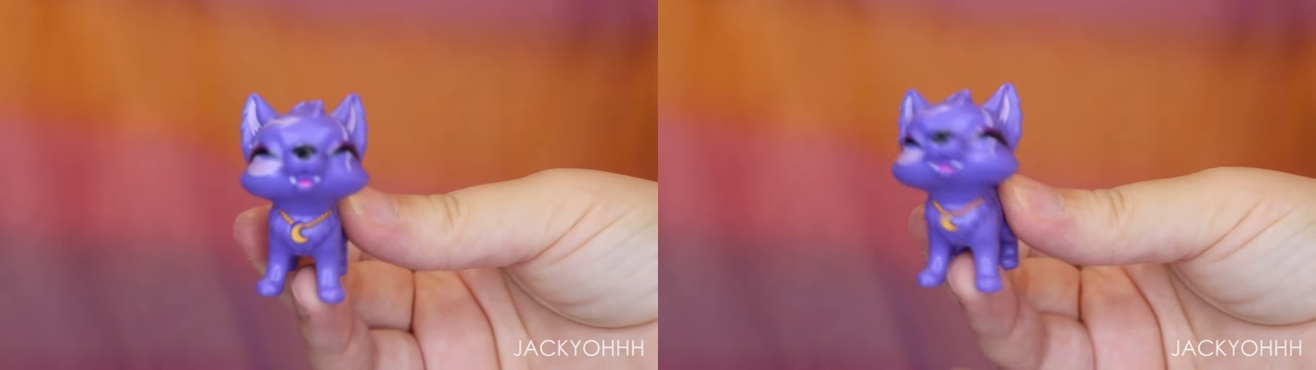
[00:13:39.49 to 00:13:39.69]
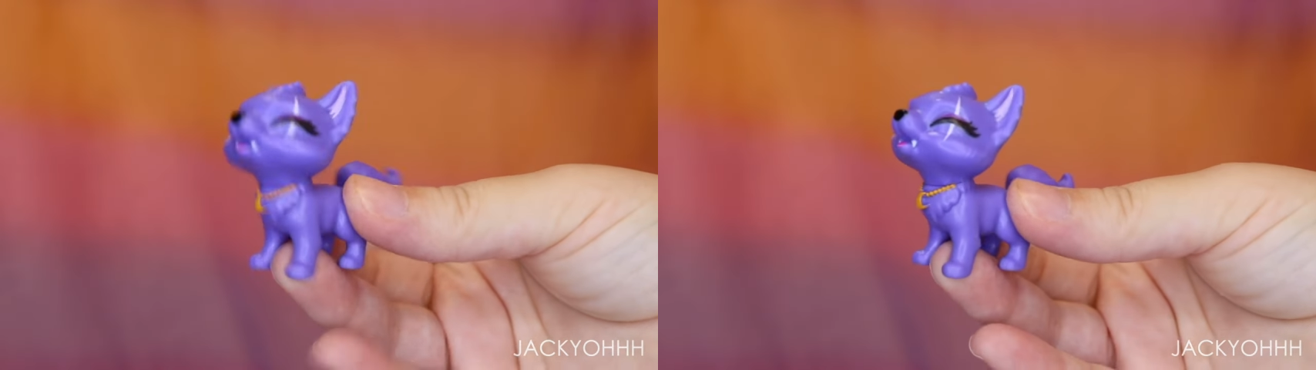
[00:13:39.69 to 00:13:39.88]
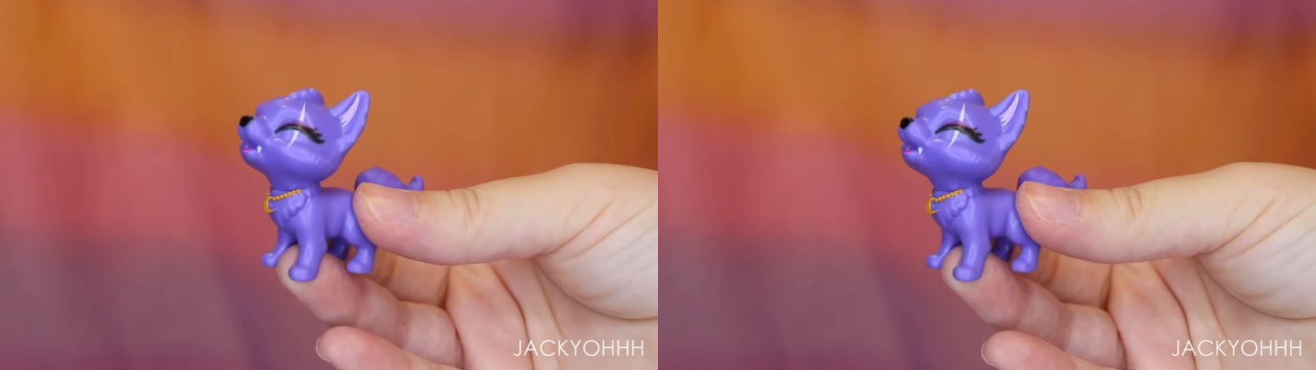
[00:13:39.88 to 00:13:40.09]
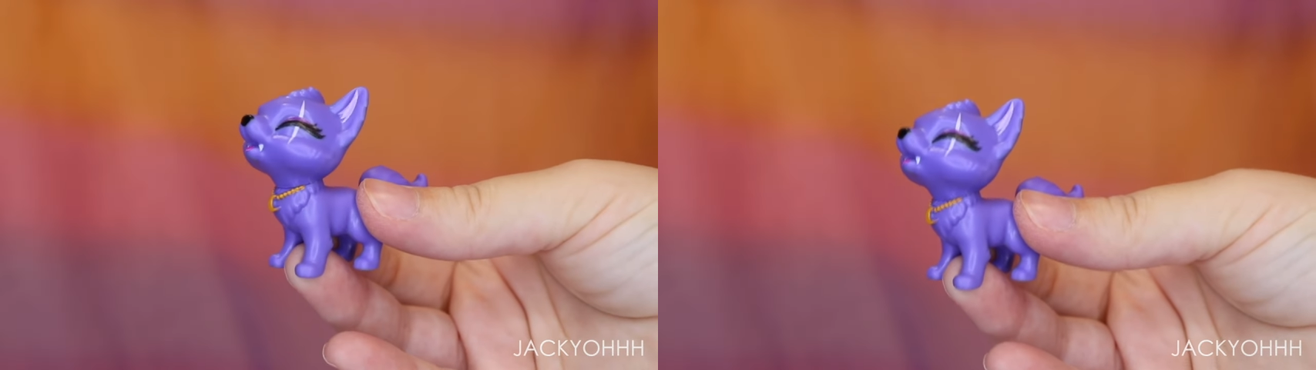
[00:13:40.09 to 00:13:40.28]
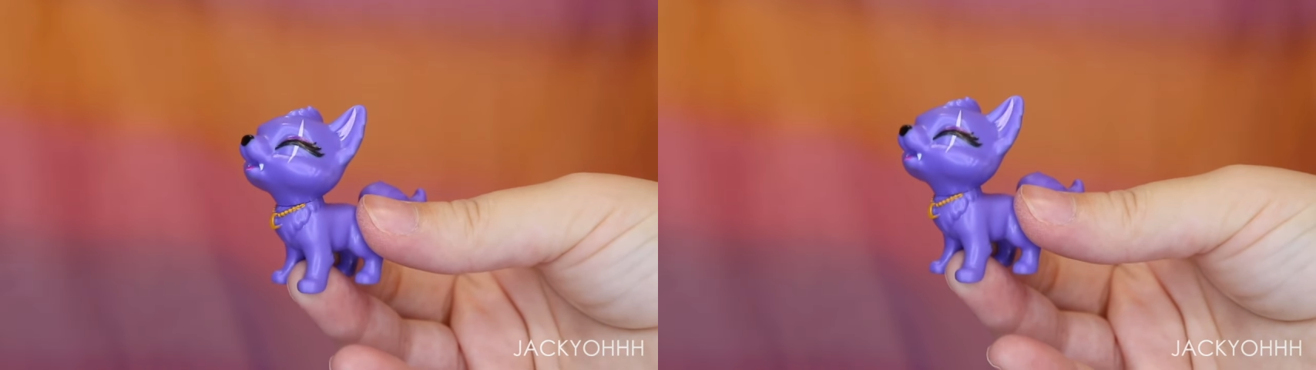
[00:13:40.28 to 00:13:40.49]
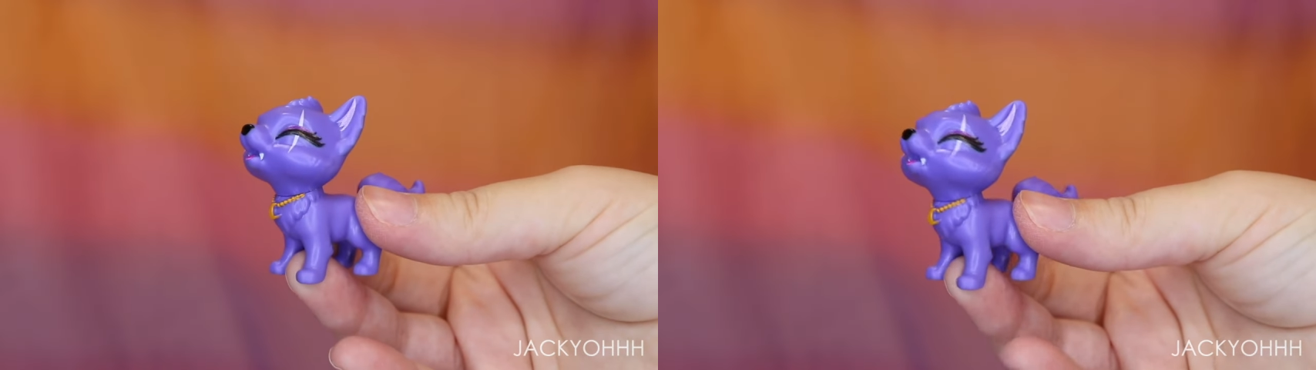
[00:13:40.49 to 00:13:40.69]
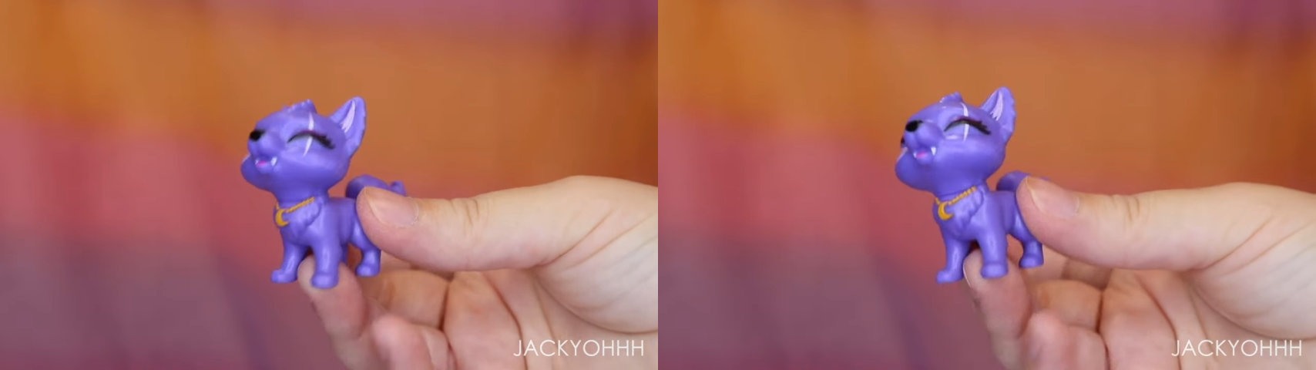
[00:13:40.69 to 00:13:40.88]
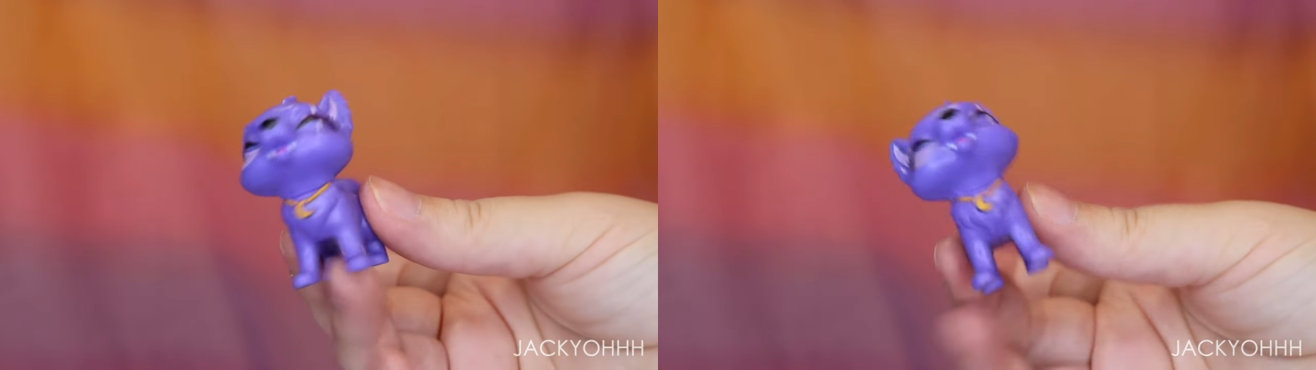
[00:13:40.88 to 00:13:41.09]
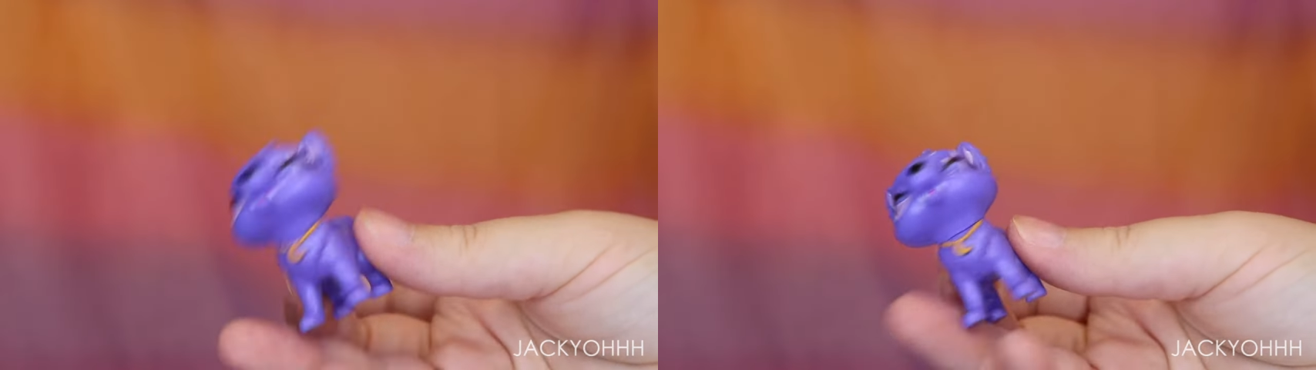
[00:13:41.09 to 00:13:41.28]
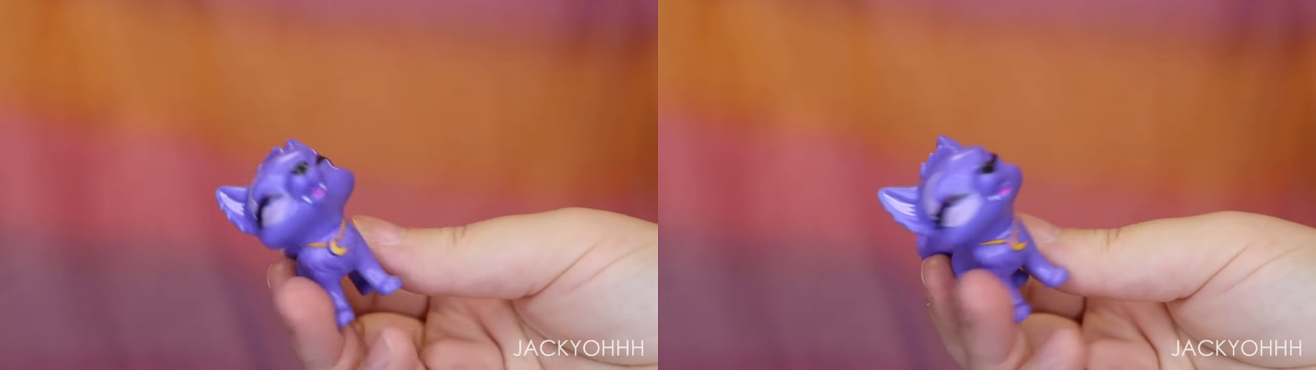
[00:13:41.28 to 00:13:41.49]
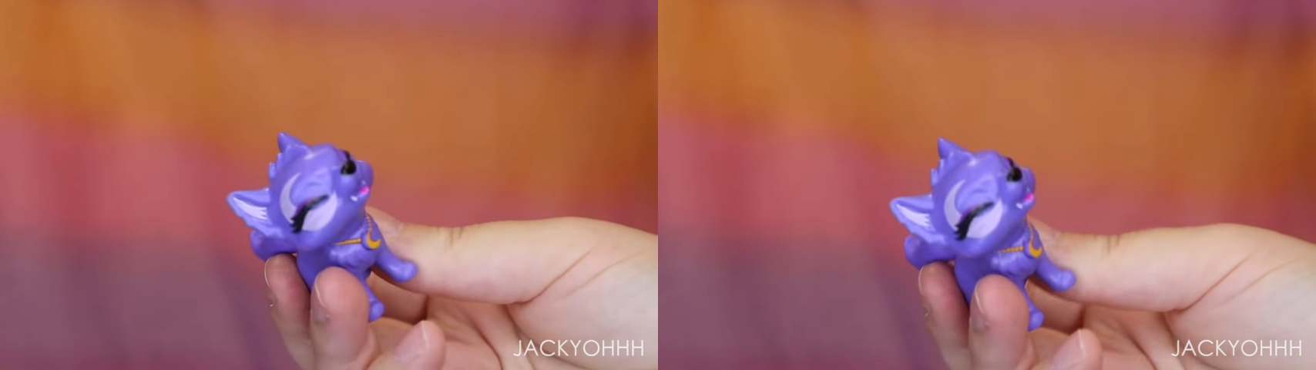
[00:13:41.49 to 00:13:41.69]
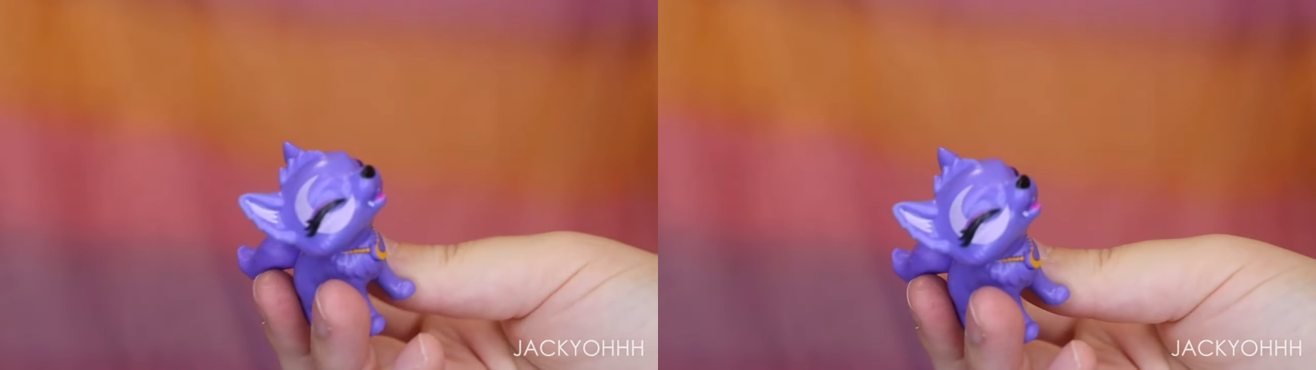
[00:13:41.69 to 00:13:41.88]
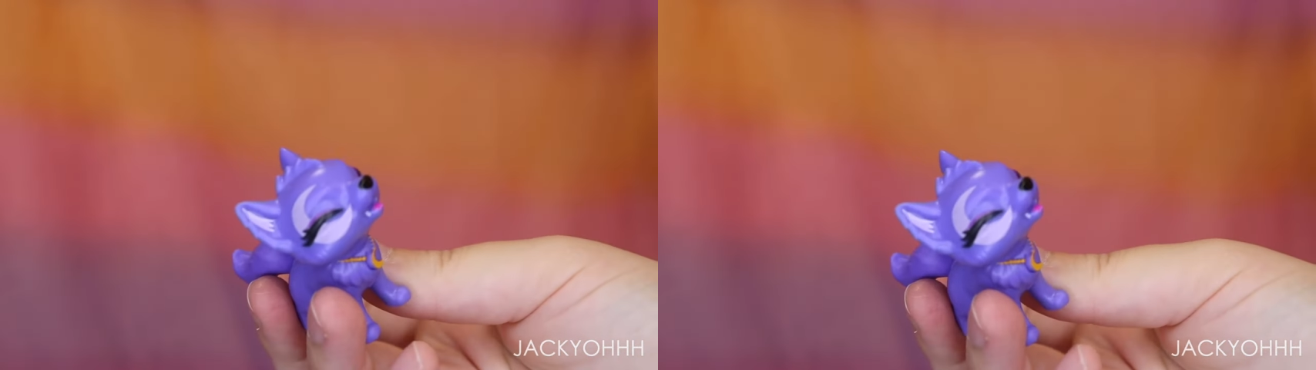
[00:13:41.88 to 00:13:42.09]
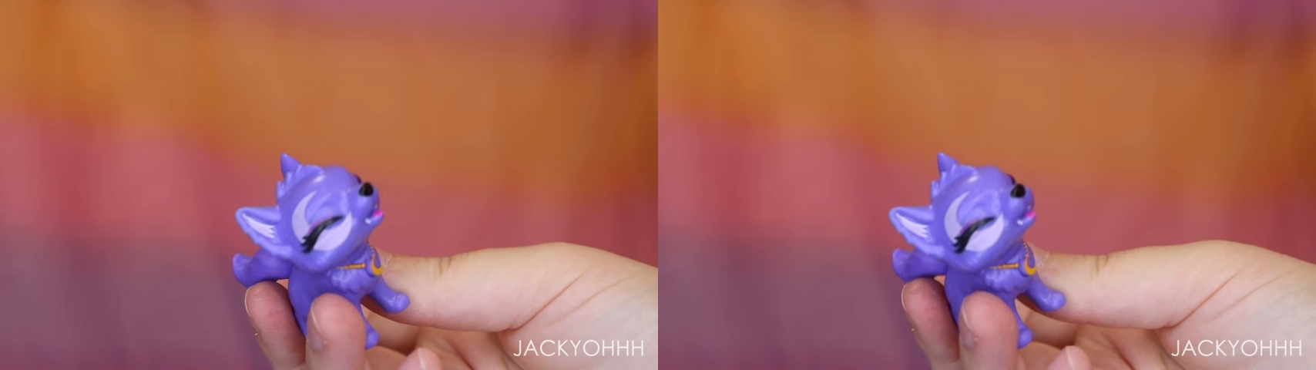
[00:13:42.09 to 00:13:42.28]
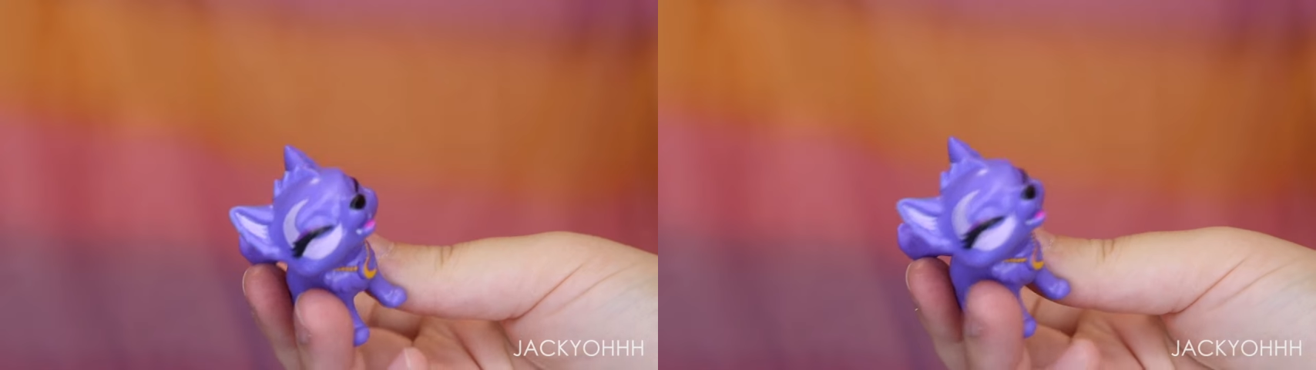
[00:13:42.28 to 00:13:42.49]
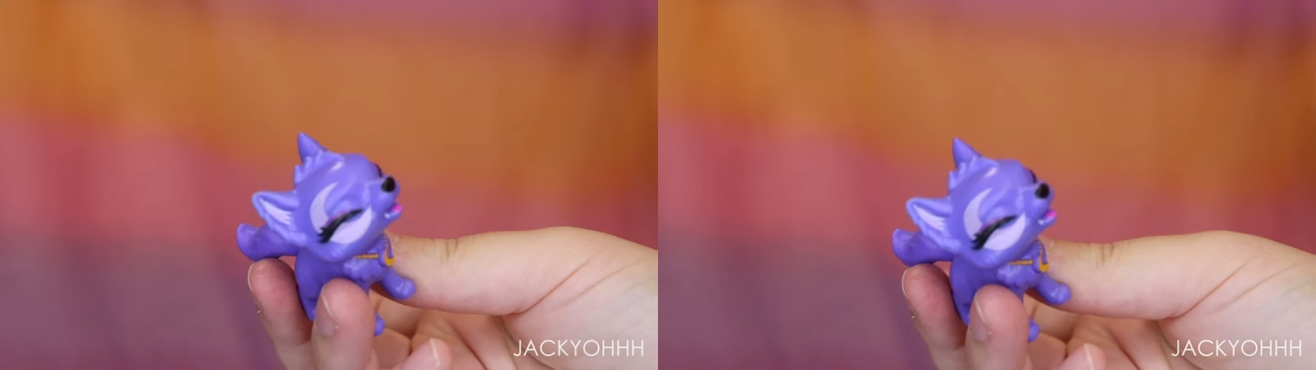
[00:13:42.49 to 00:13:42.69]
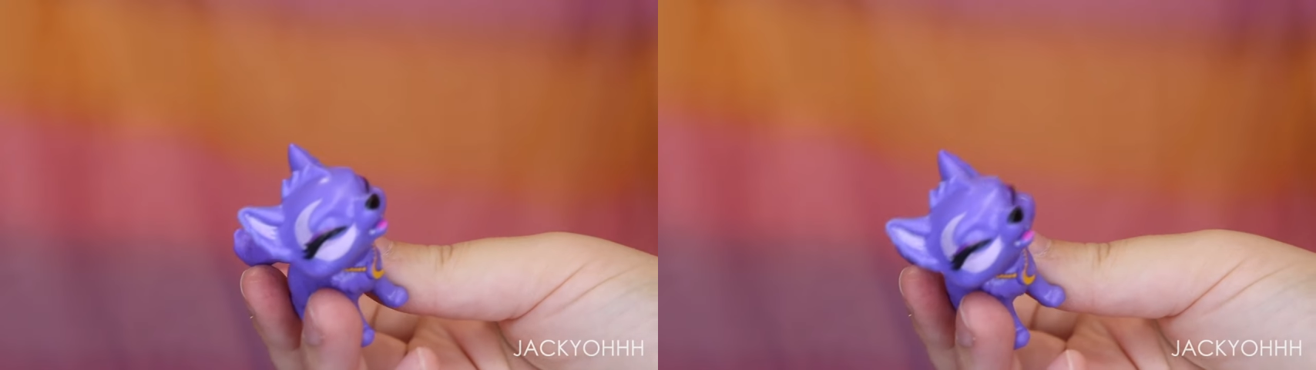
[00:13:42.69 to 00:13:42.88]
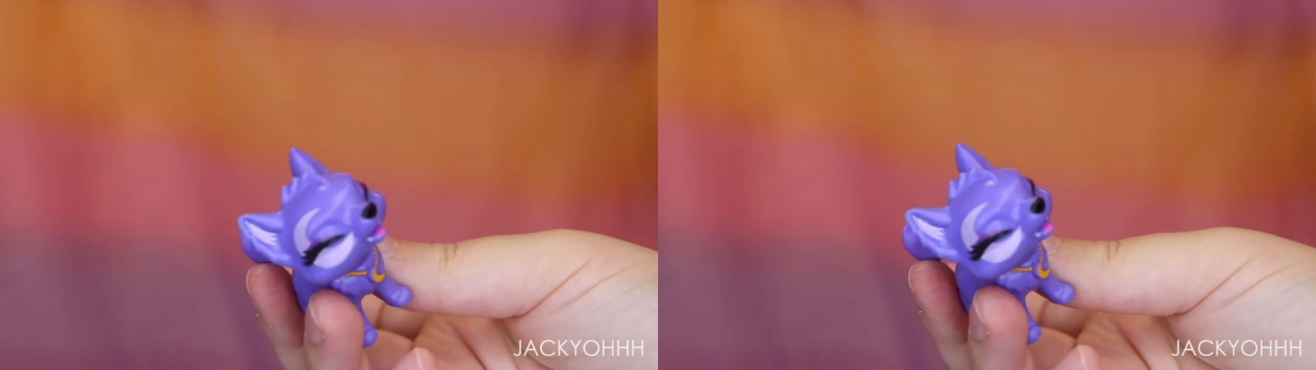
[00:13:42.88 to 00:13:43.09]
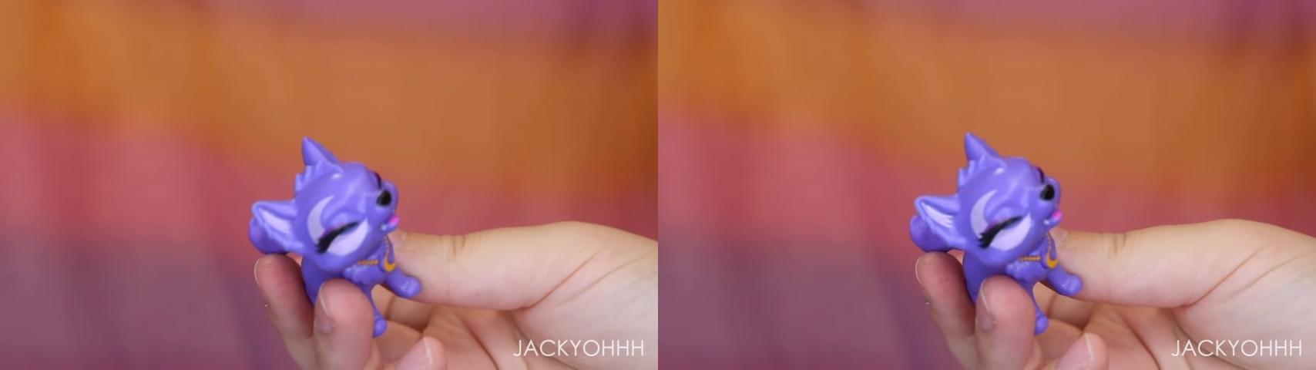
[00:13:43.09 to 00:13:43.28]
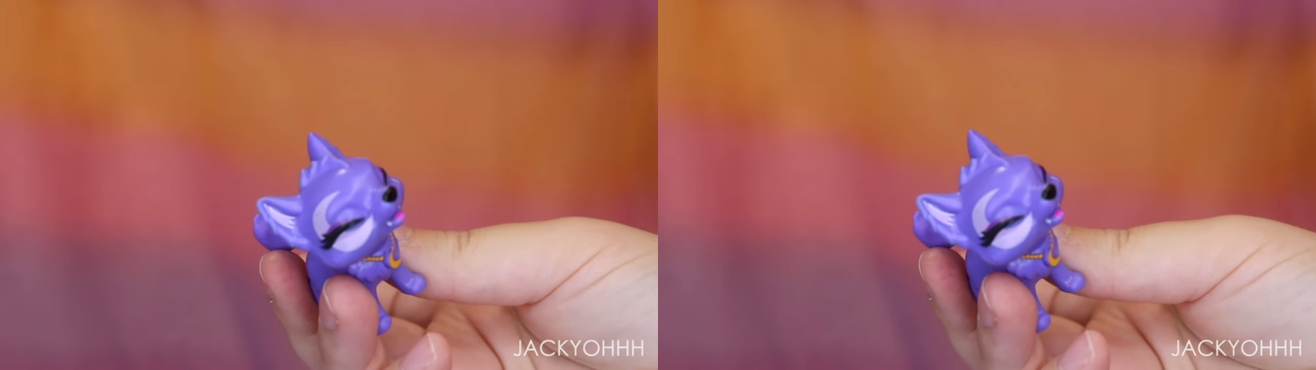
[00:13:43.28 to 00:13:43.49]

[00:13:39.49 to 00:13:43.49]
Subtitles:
[unreadable: no face in view]